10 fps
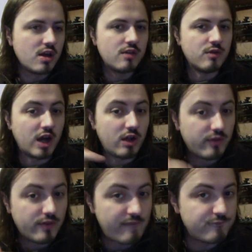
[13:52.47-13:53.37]
Well,
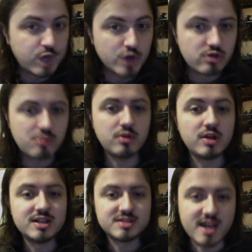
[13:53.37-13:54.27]
they're vulnerable.
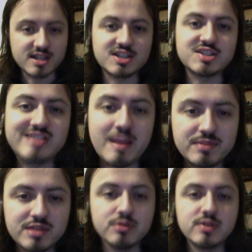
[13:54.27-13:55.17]
They're susceptible,